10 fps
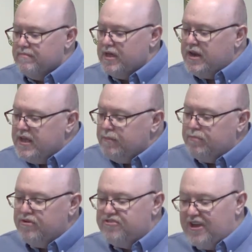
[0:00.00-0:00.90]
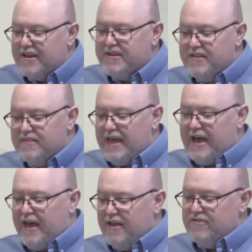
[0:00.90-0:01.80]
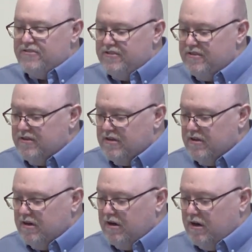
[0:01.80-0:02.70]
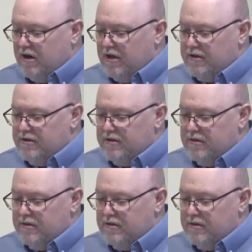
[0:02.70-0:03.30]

And he had projected that on